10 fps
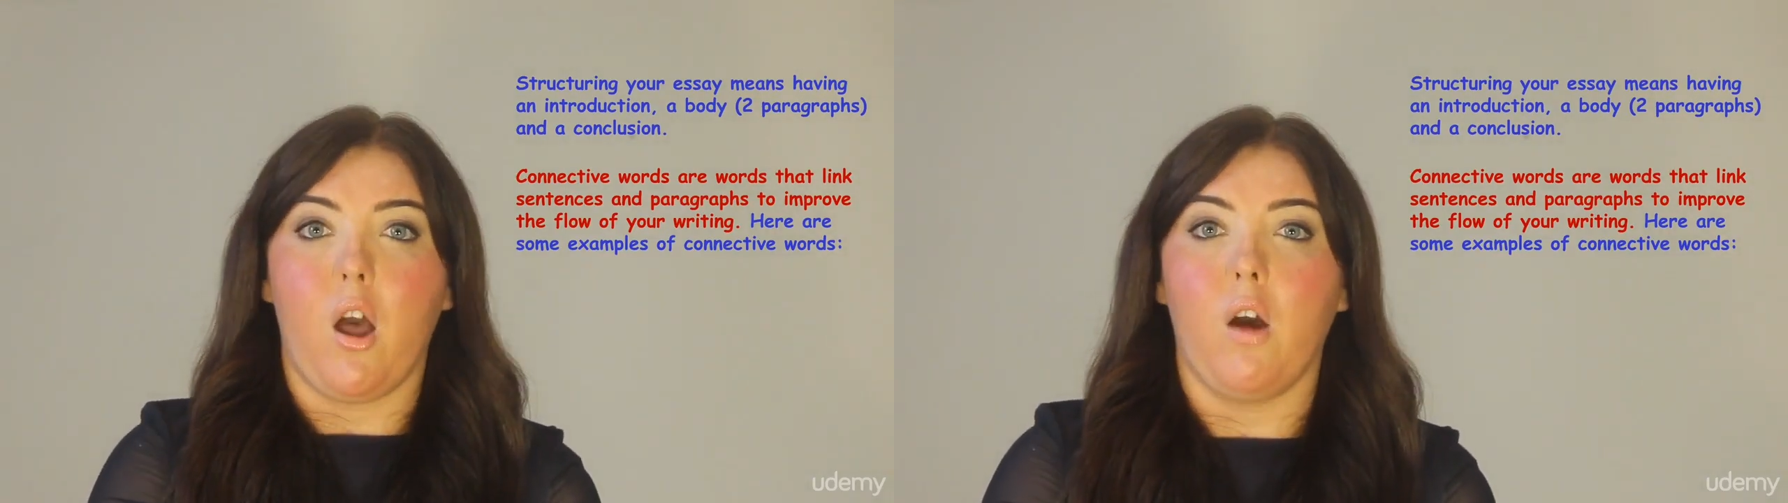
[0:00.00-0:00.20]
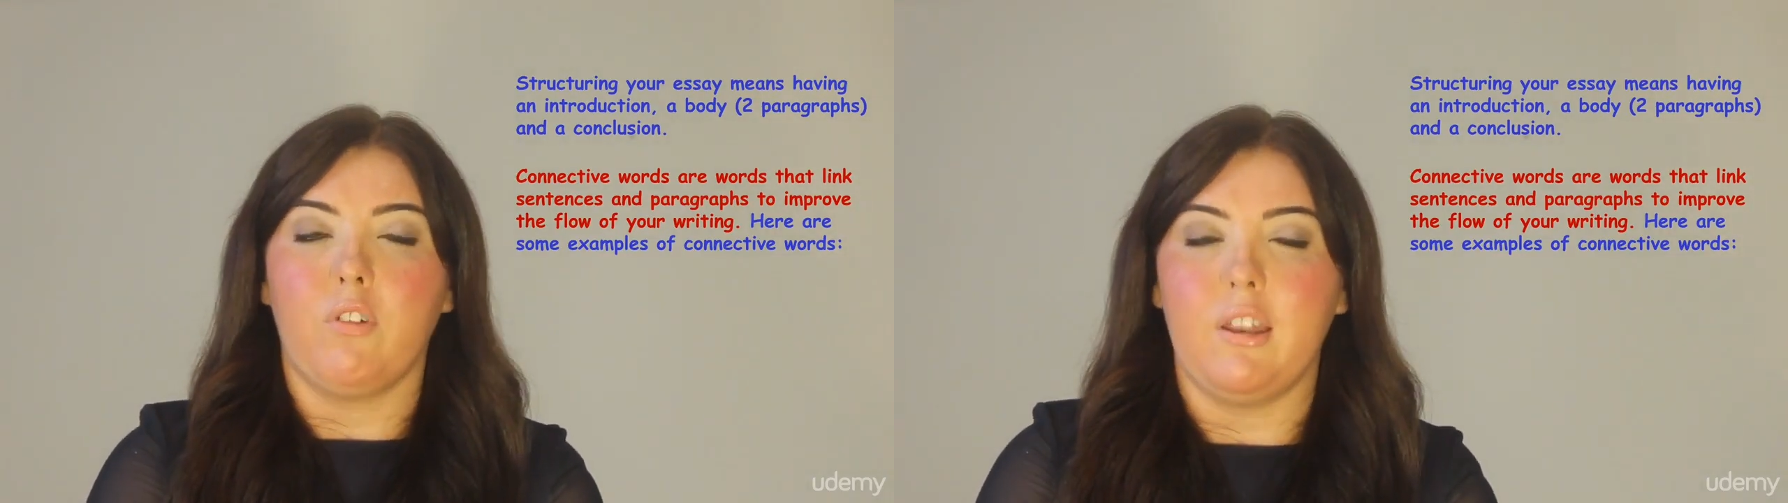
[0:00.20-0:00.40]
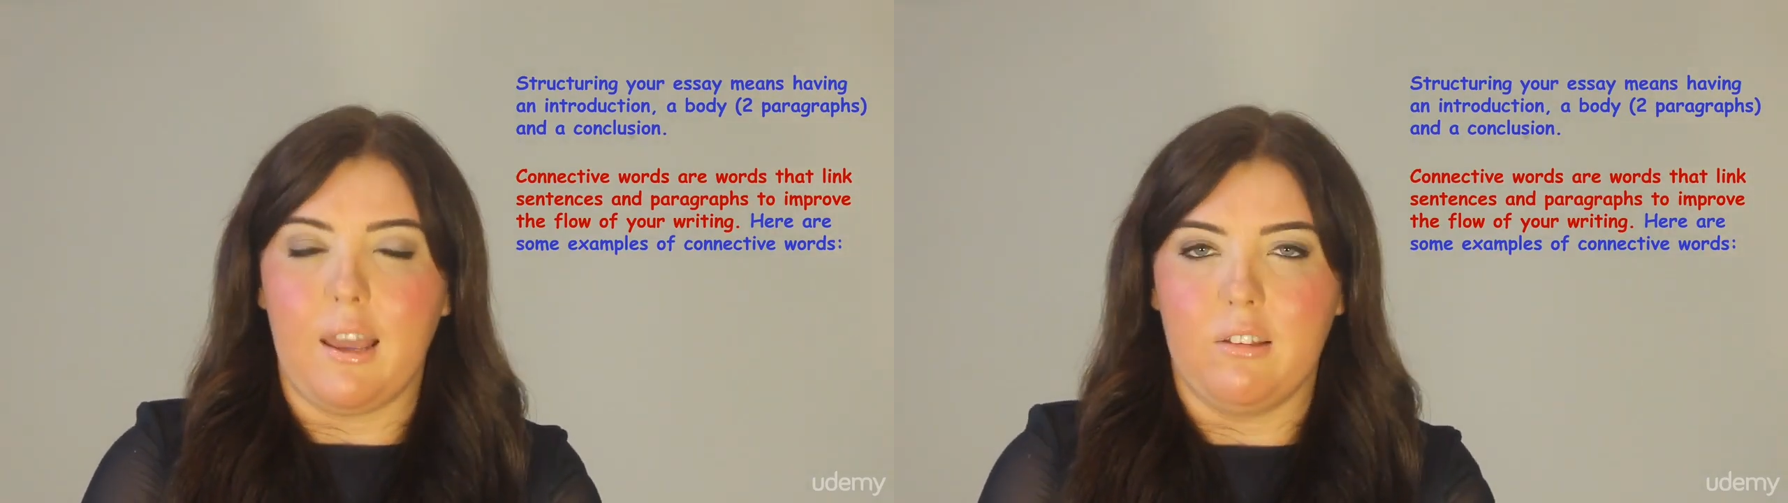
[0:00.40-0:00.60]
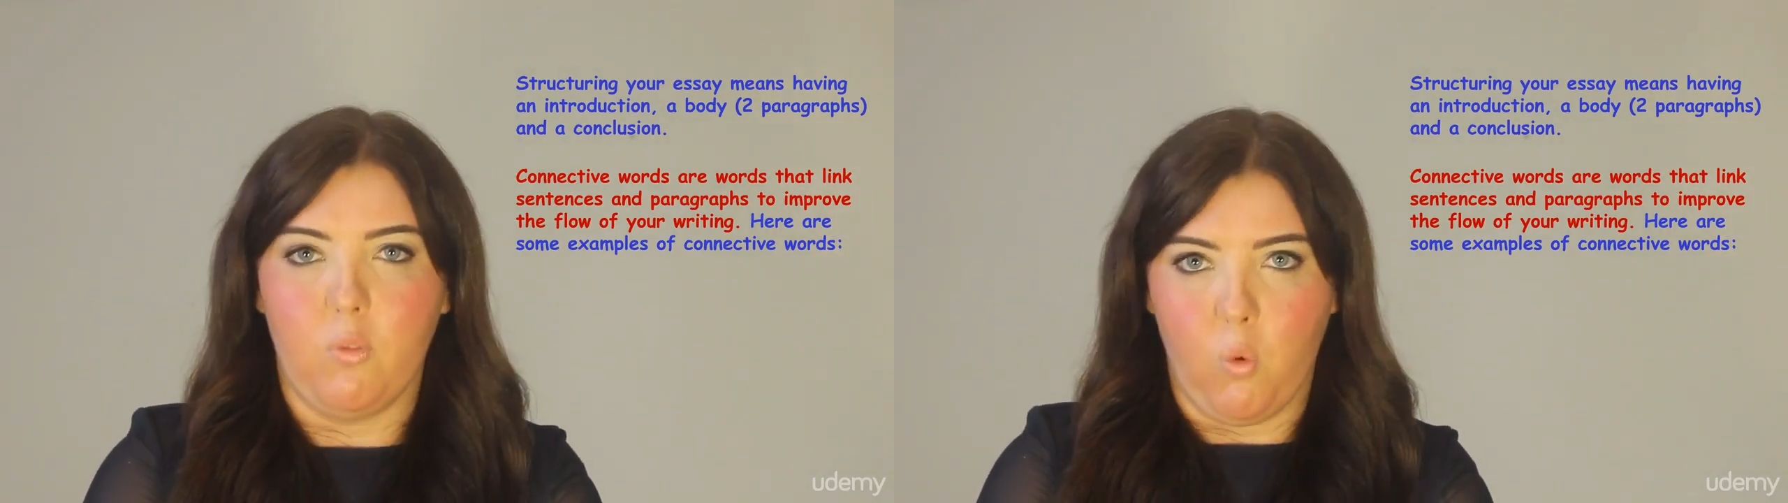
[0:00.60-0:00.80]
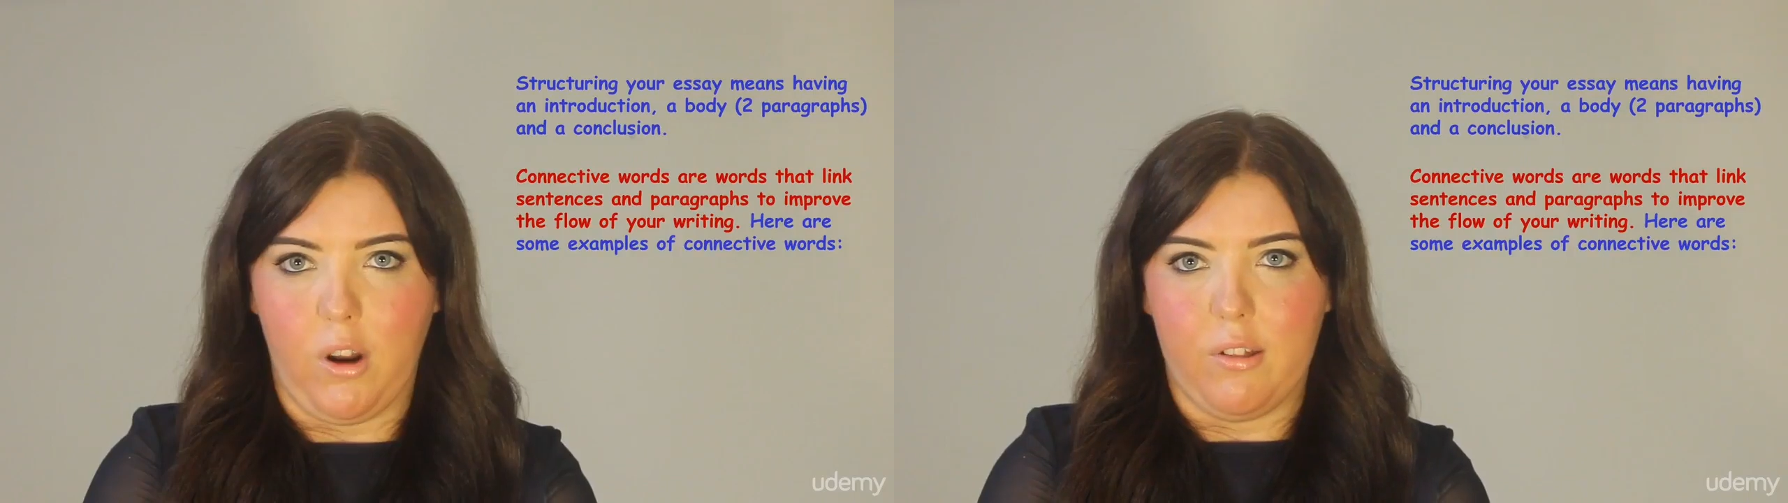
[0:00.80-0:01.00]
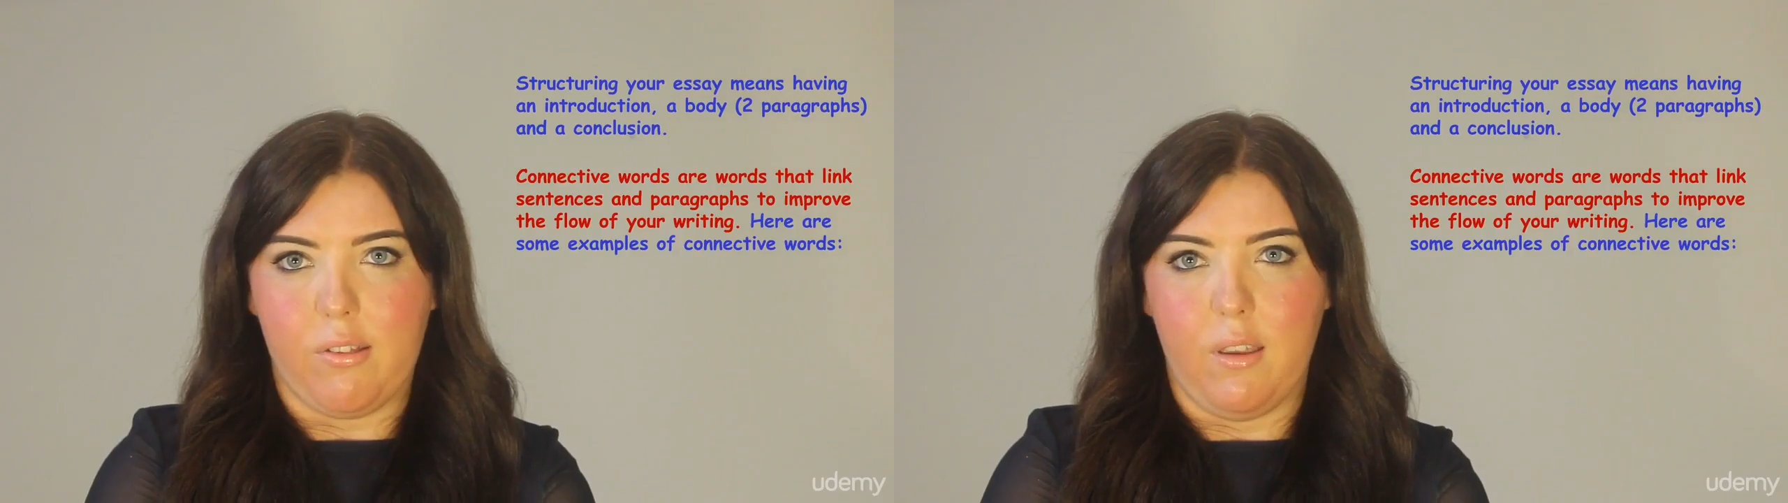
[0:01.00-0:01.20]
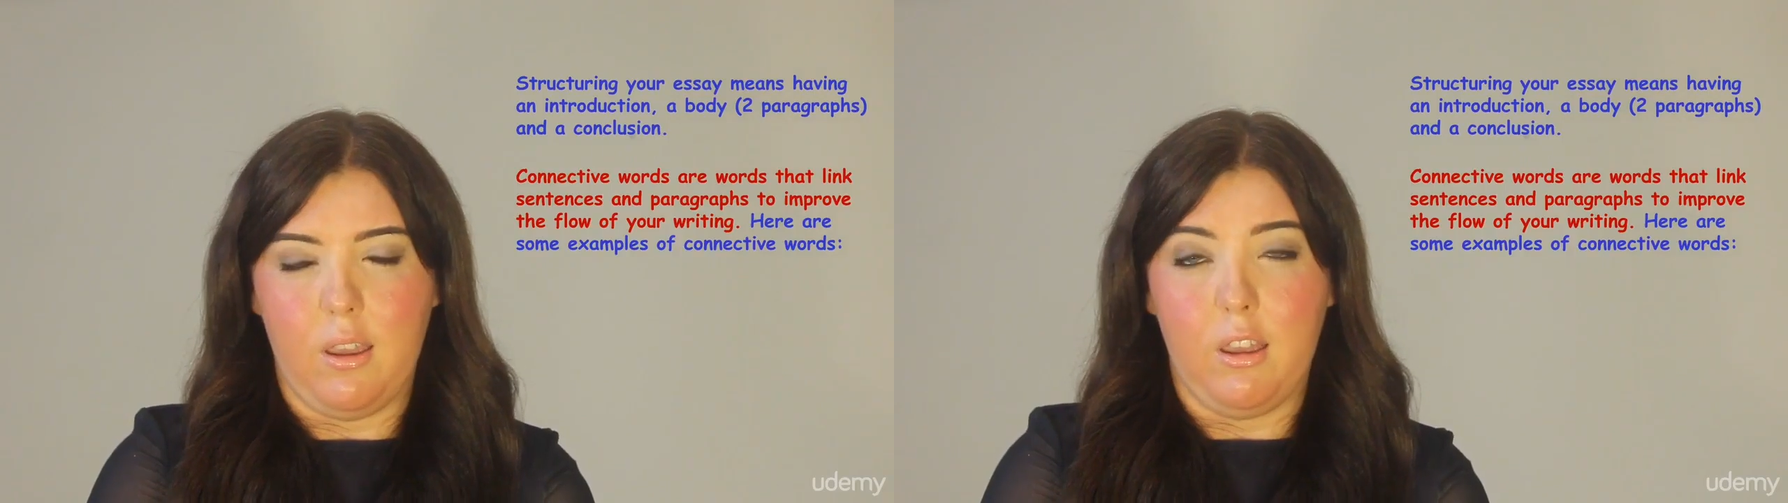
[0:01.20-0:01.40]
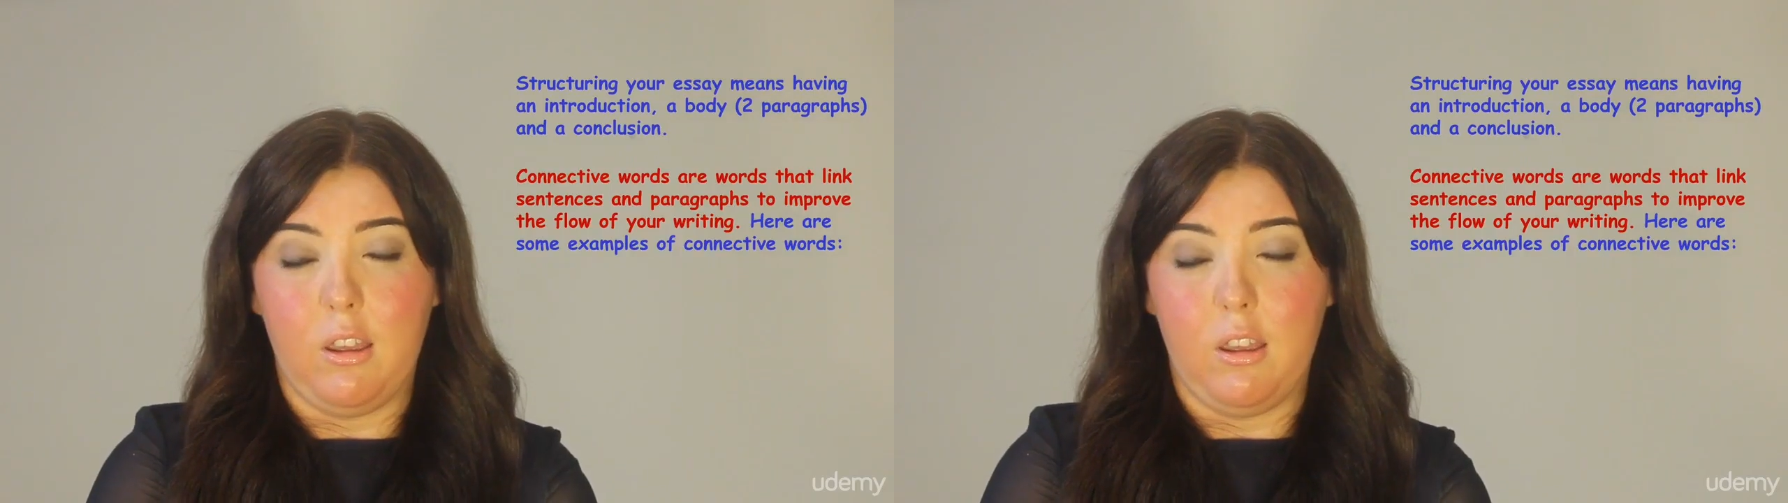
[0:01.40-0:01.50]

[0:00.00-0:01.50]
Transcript: of connective words.